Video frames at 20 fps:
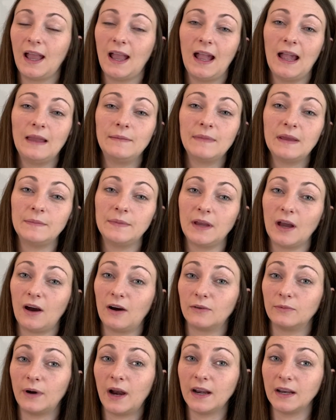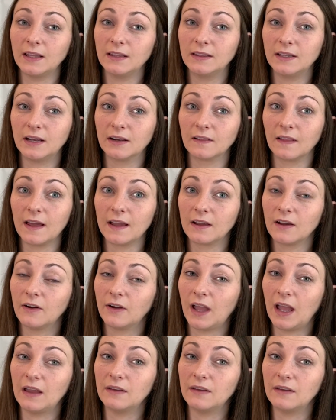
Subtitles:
and maybe I'll write in there like, okay,